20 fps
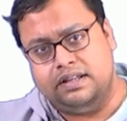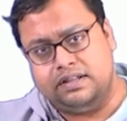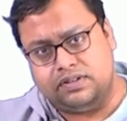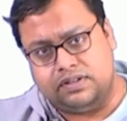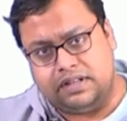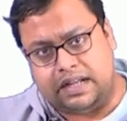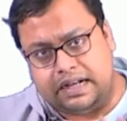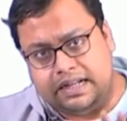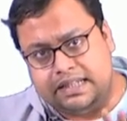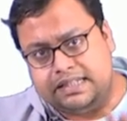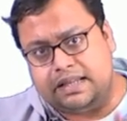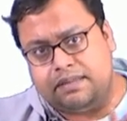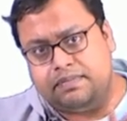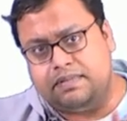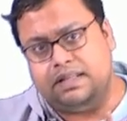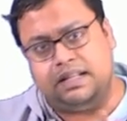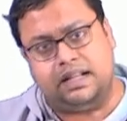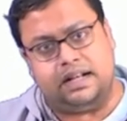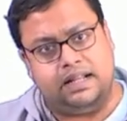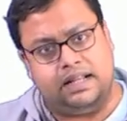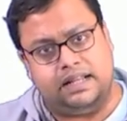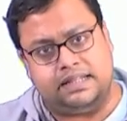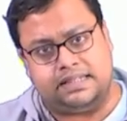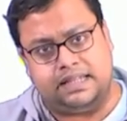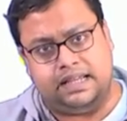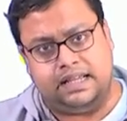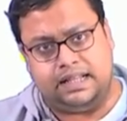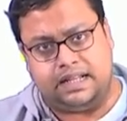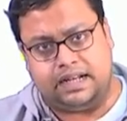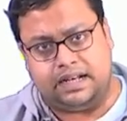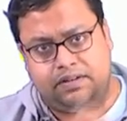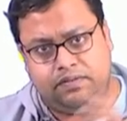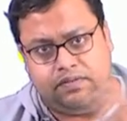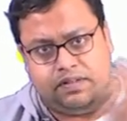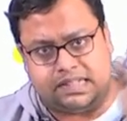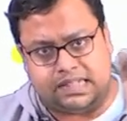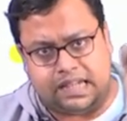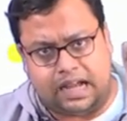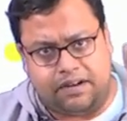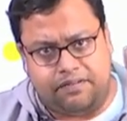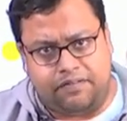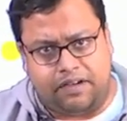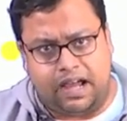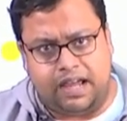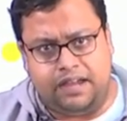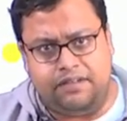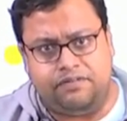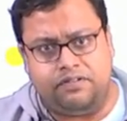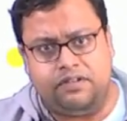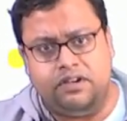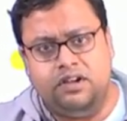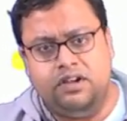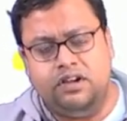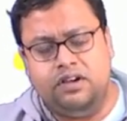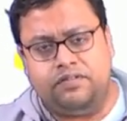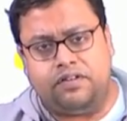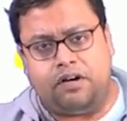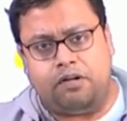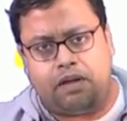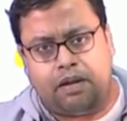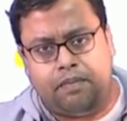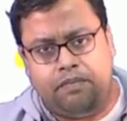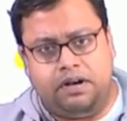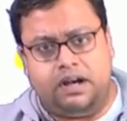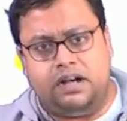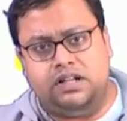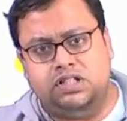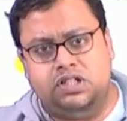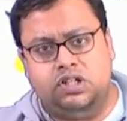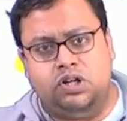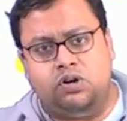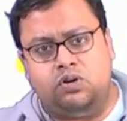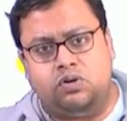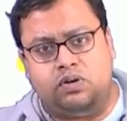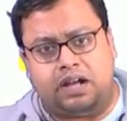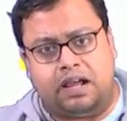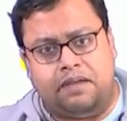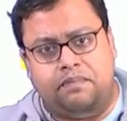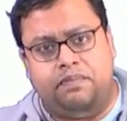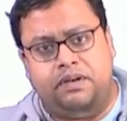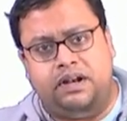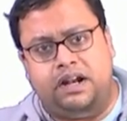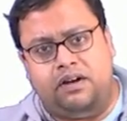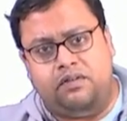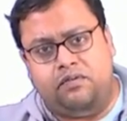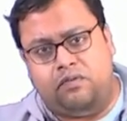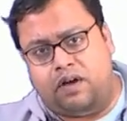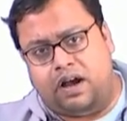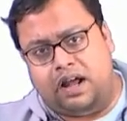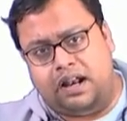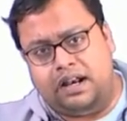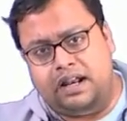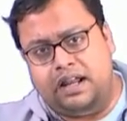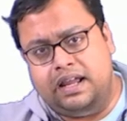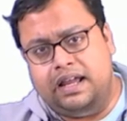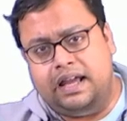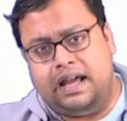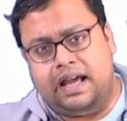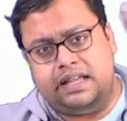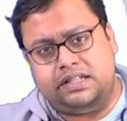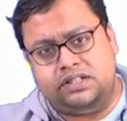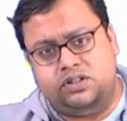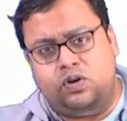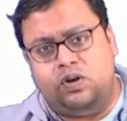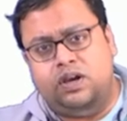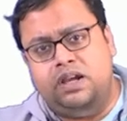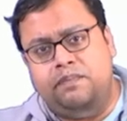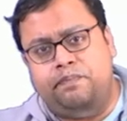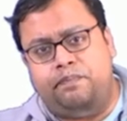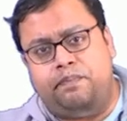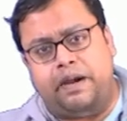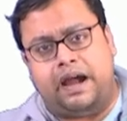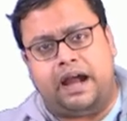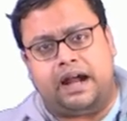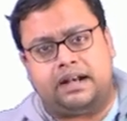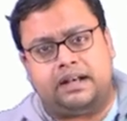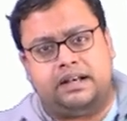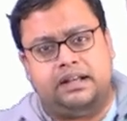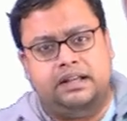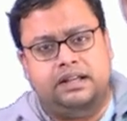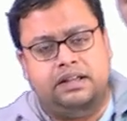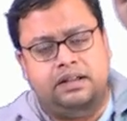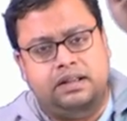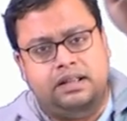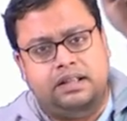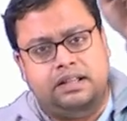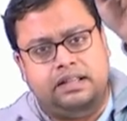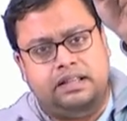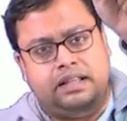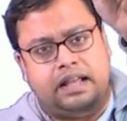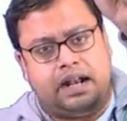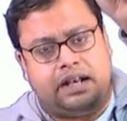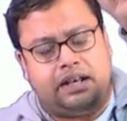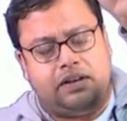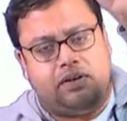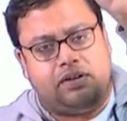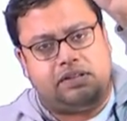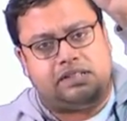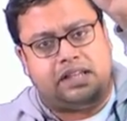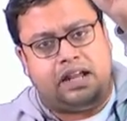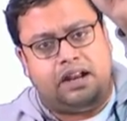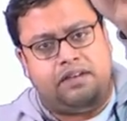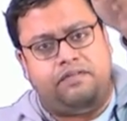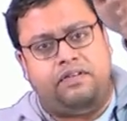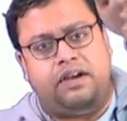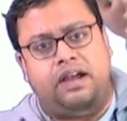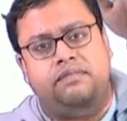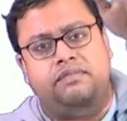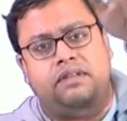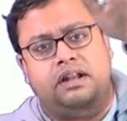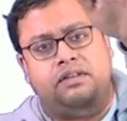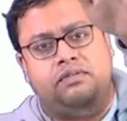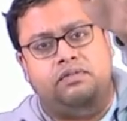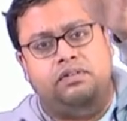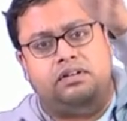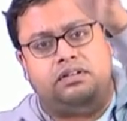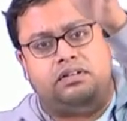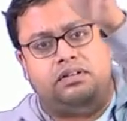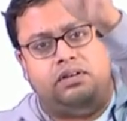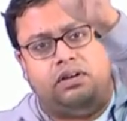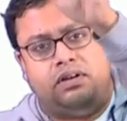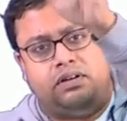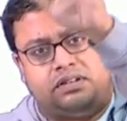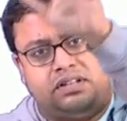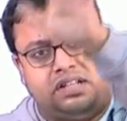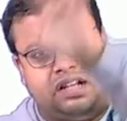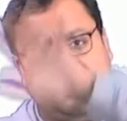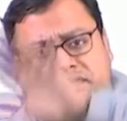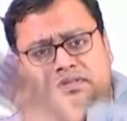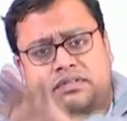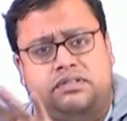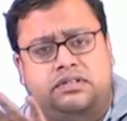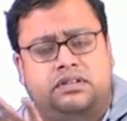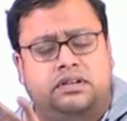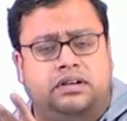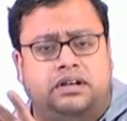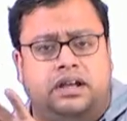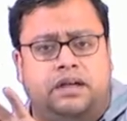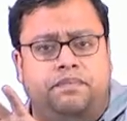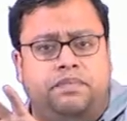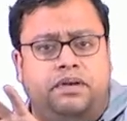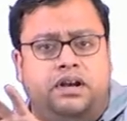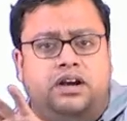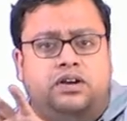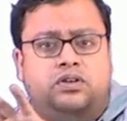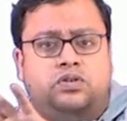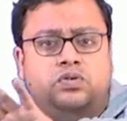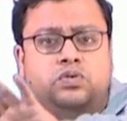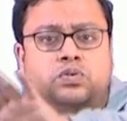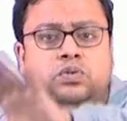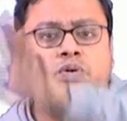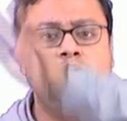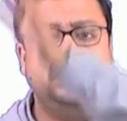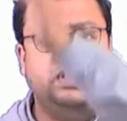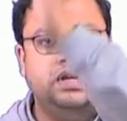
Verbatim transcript: So, that is something that they are saying that you will survive from time period 0 to time period 1 has no impact that you survive that you will time period 2